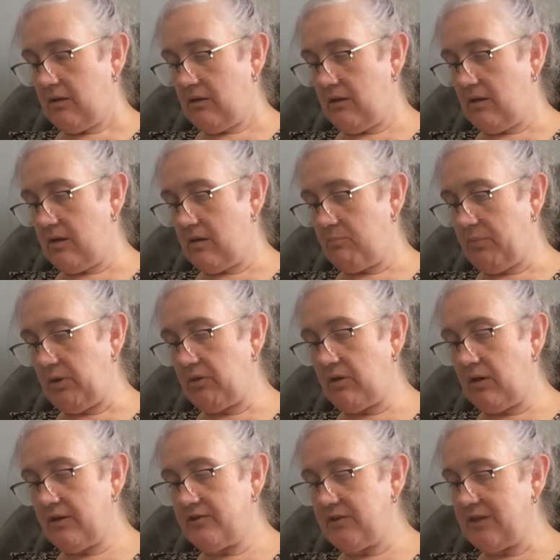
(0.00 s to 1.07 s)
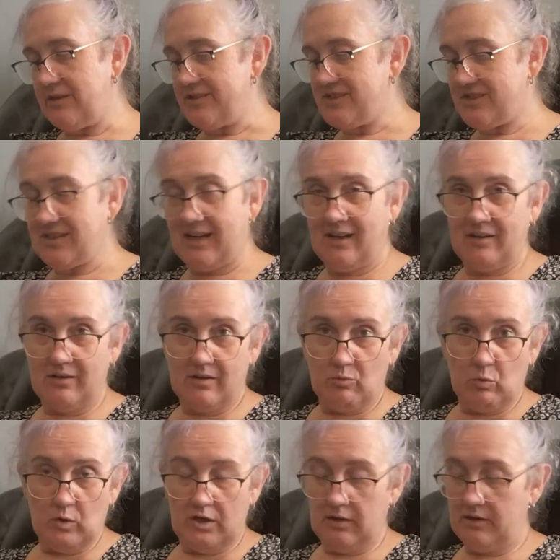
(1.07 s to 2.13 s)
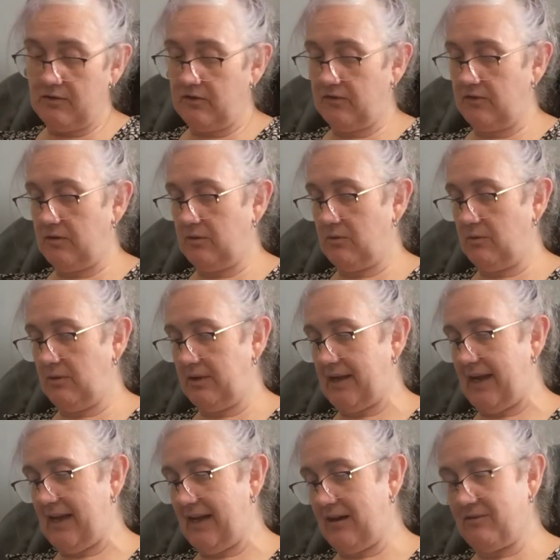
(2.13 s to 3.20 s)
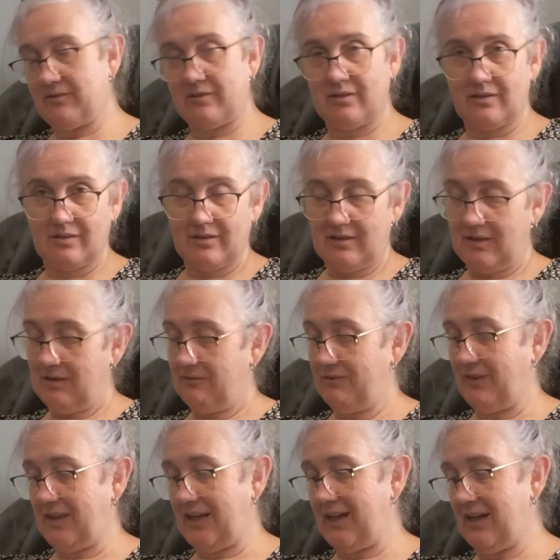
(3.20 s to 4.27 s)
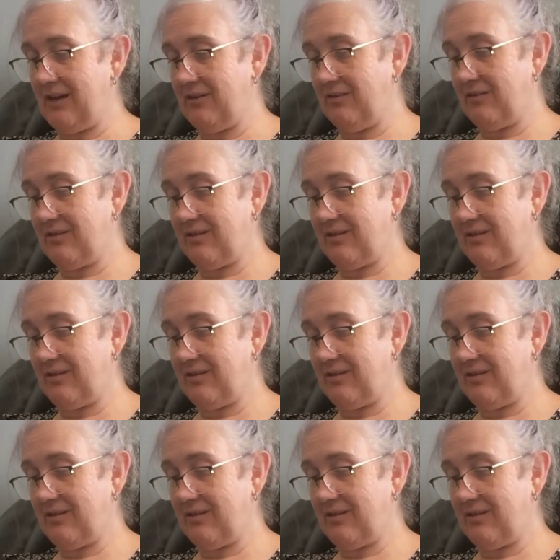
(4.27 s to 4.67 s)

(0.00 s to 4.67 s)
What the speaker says: The pathology is done while you're still out for the count